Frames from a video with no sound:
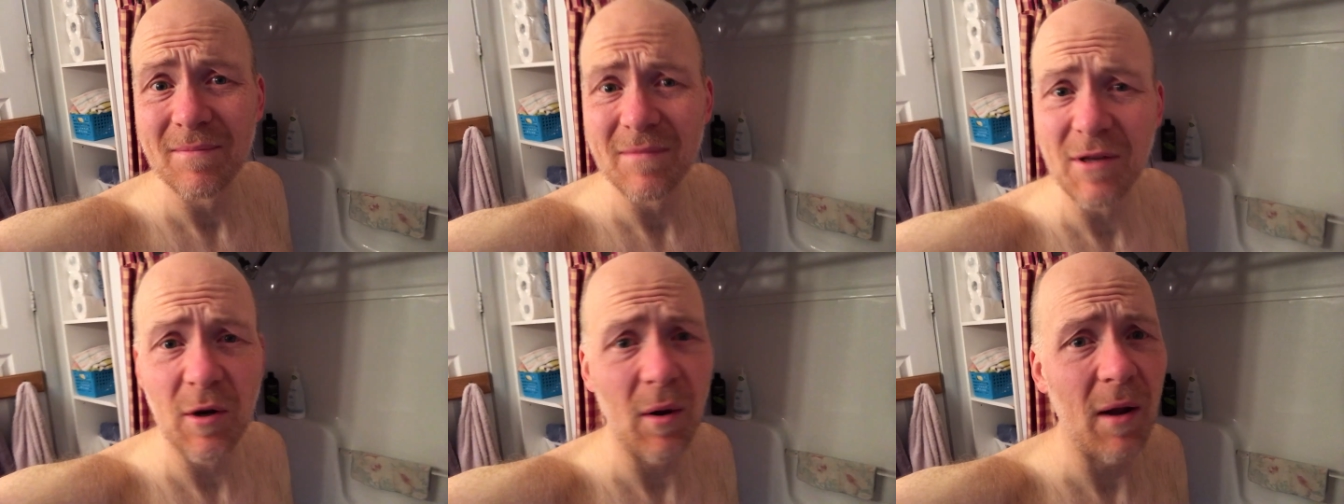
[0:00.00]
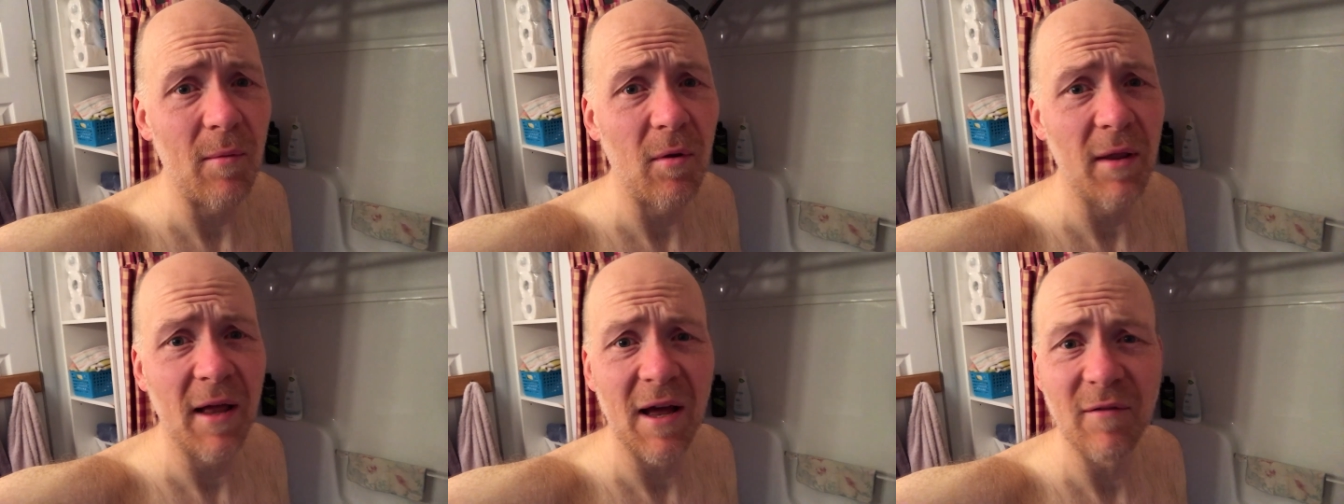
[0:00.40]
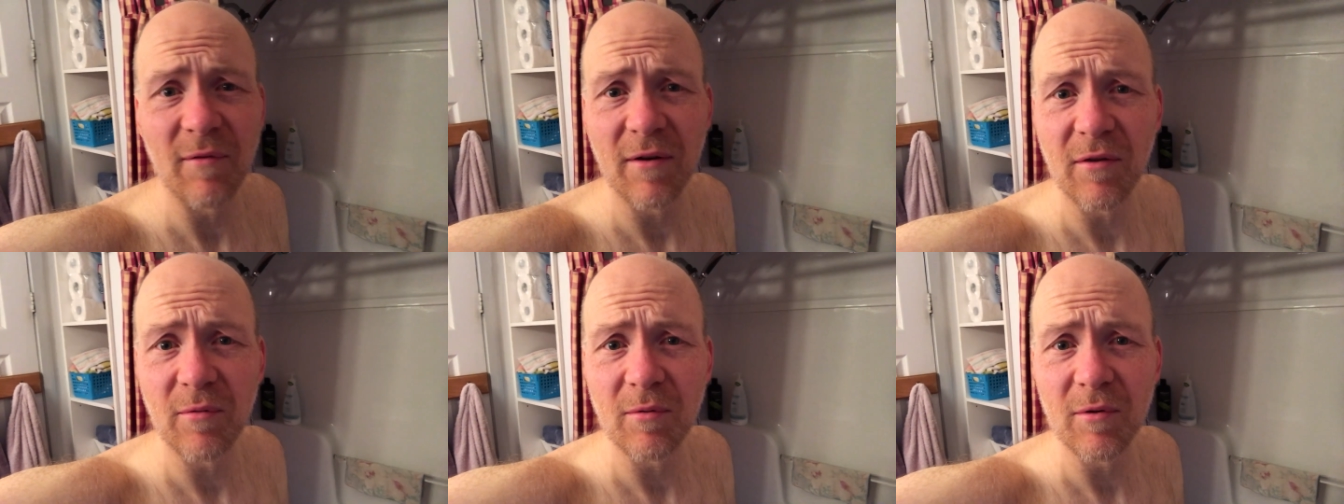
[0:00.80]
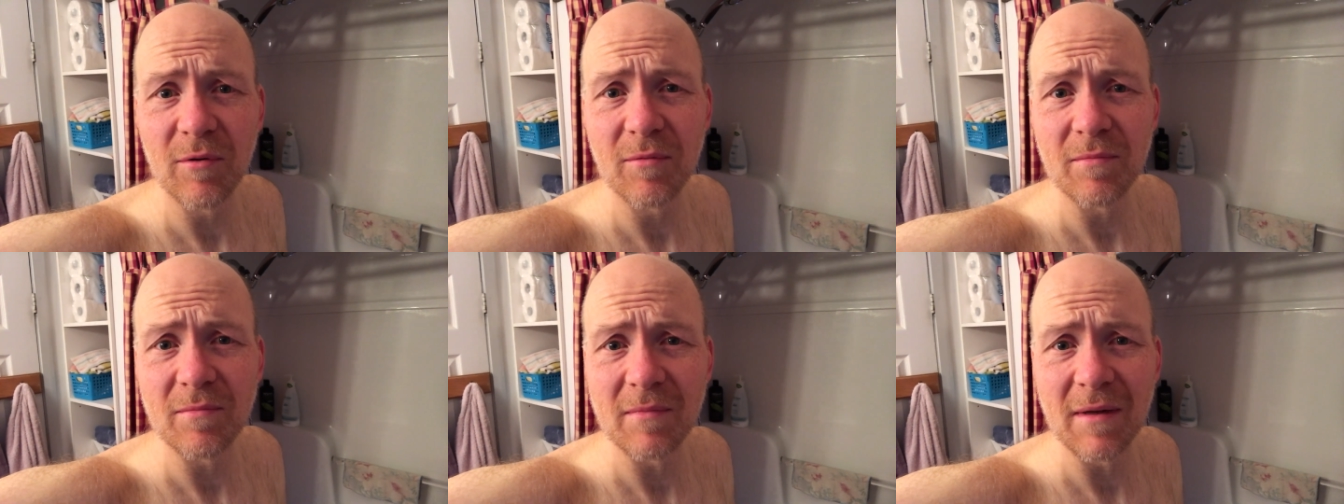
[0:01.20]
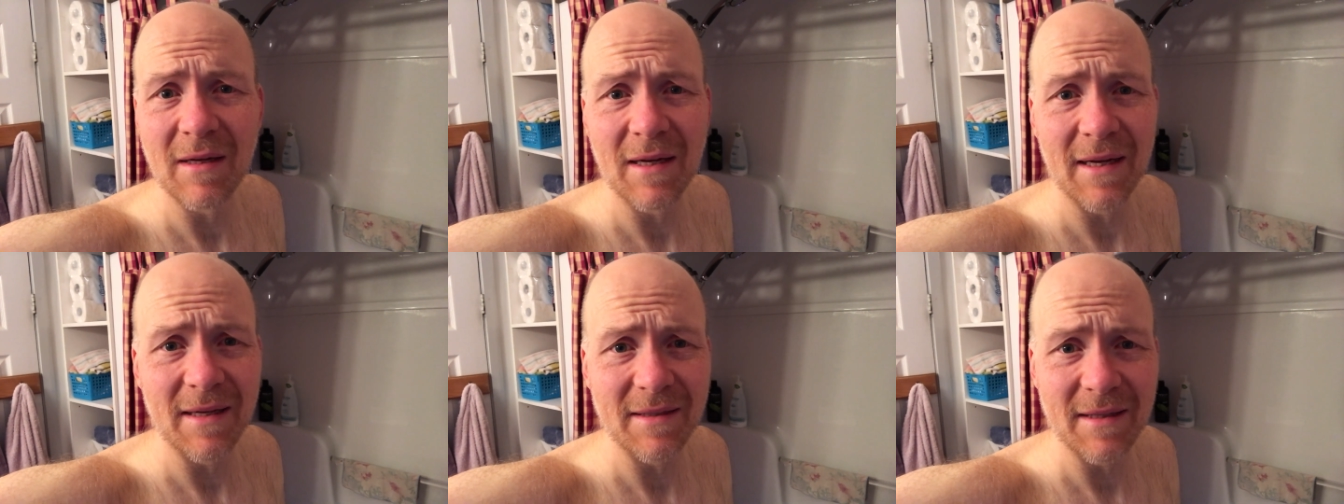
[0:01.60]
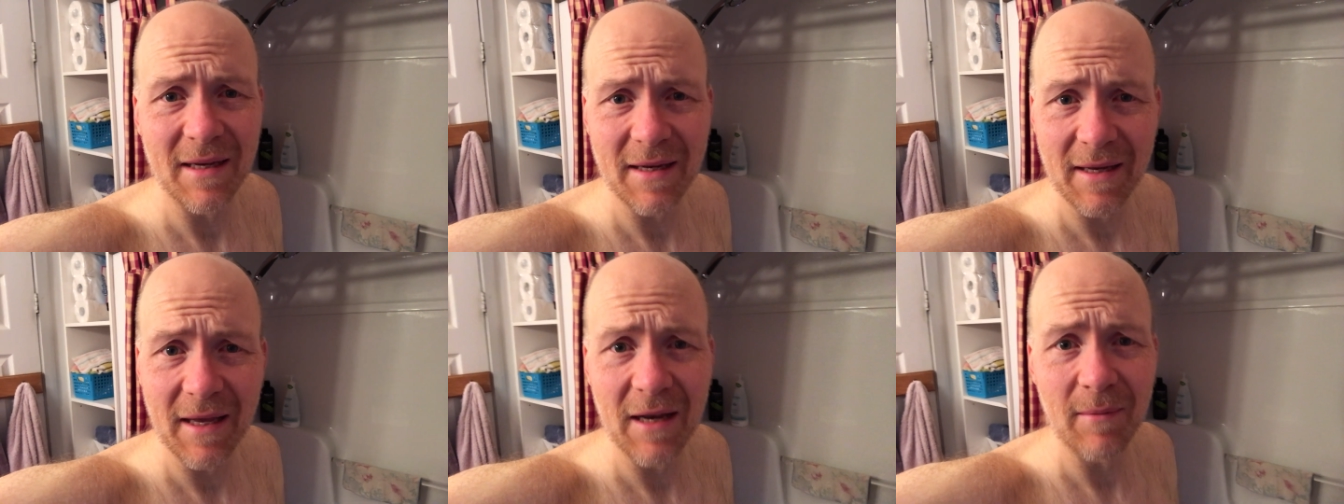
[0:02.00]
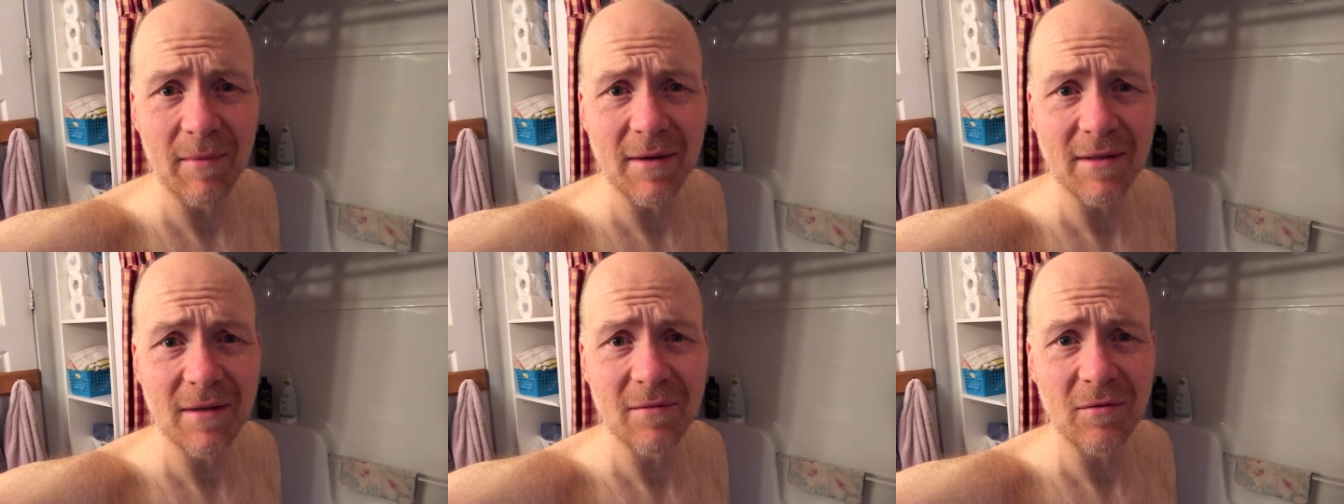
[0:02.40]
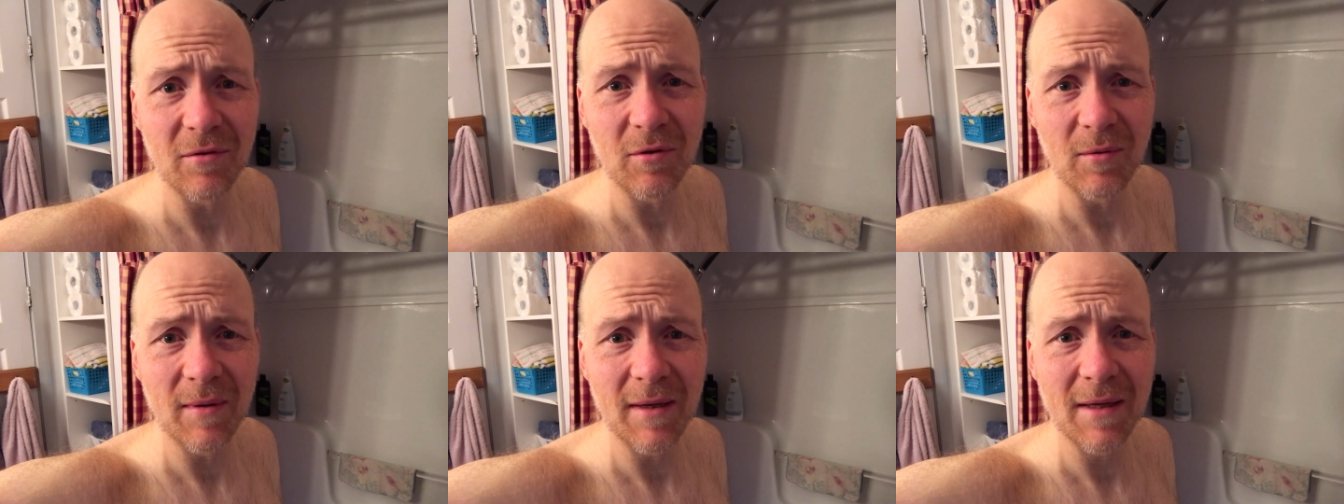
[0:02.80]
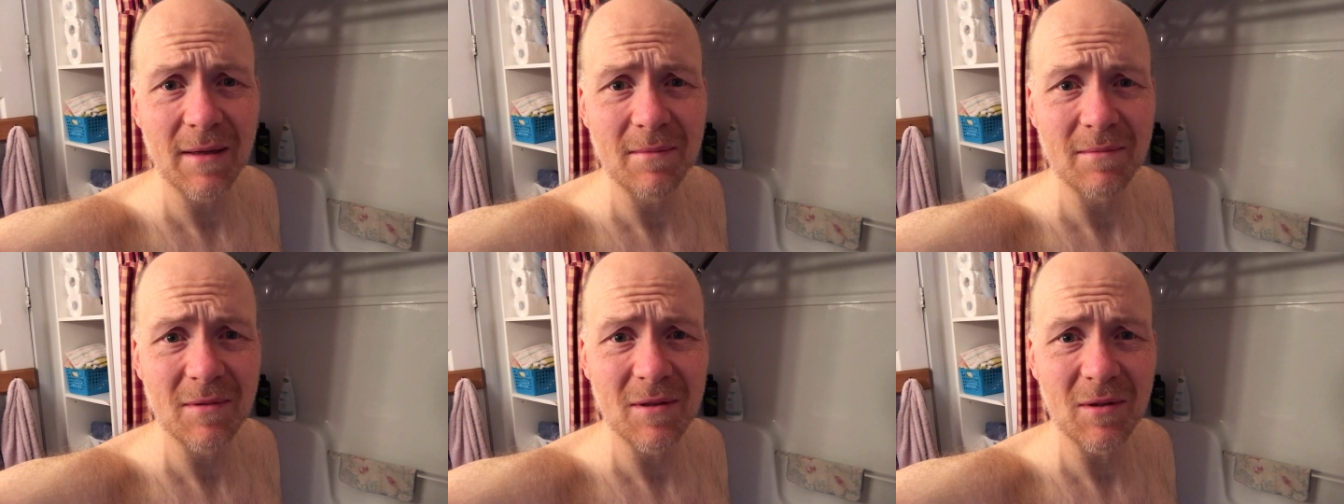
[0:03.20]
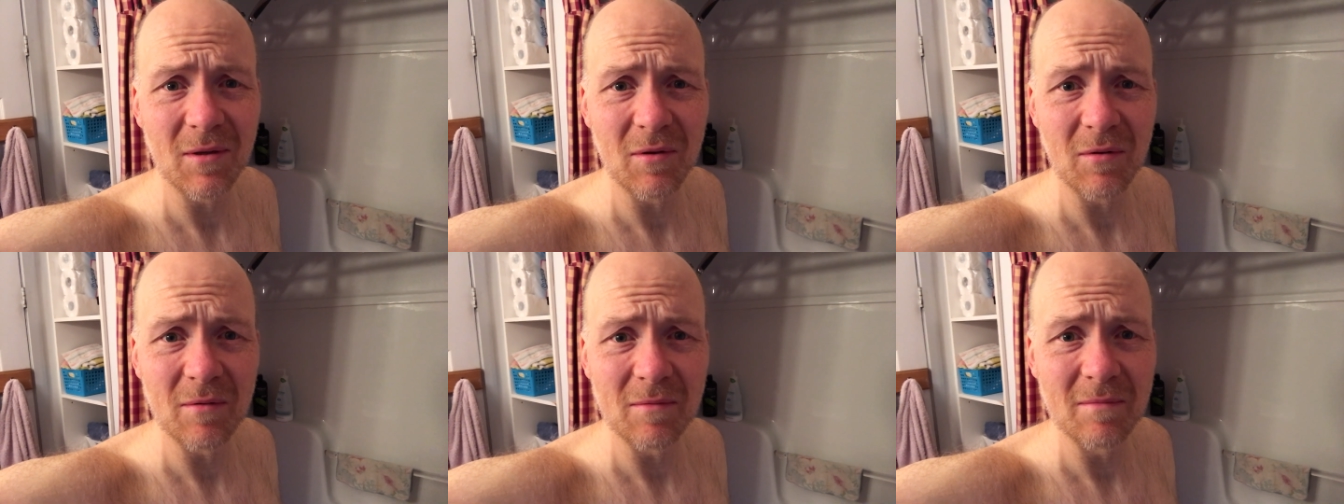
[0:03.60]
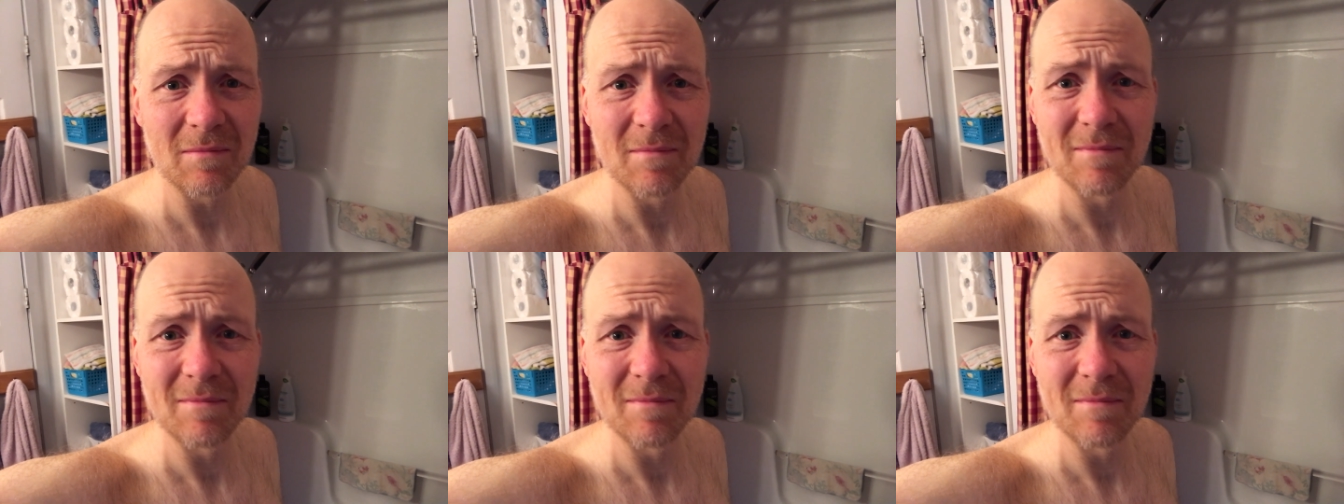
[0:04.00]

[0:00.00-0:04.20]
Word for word: You know what, I'm only halfway through and I dedicated myself to doing it, so